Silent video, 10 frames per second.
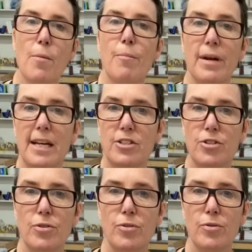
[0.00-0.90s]
but I
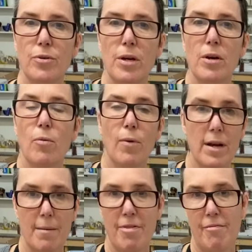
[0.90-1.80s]
do when
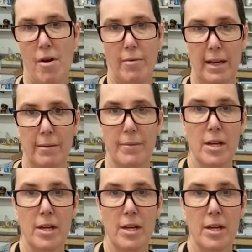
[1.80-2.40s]
I'm throwing.